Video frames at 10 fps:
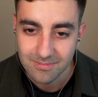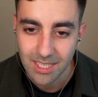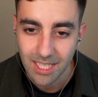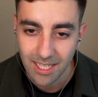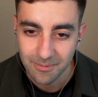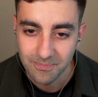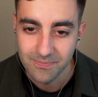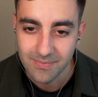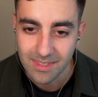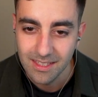Yeah.
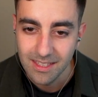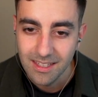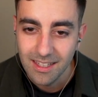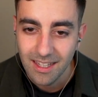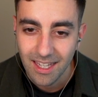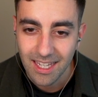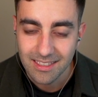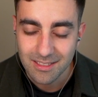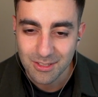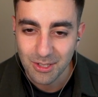
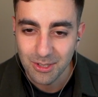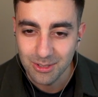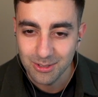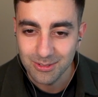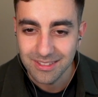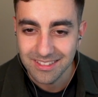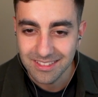And so